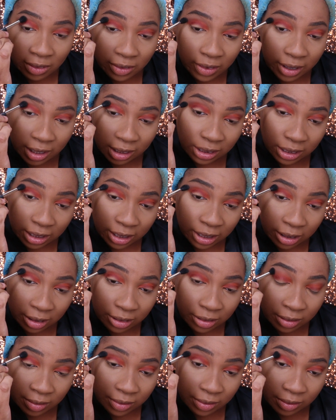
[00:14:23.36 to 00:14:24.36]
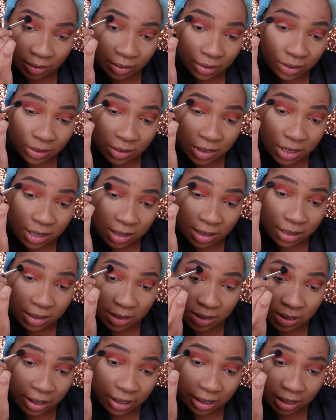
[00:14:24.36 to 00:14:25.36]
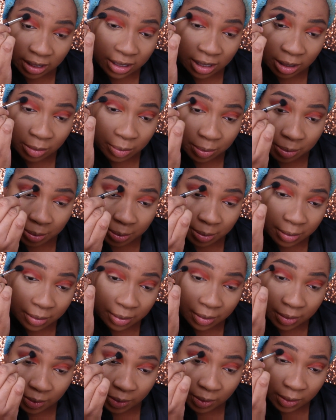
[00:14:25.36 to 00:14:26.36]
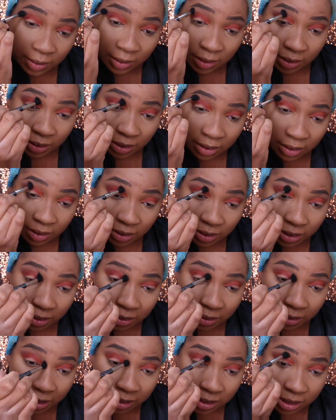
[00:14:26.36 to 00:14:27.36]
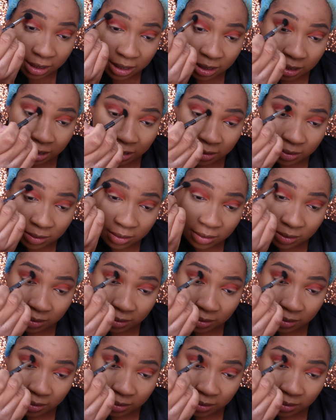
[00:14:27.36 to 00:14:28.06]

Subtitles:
right there just to darken up the crease a little.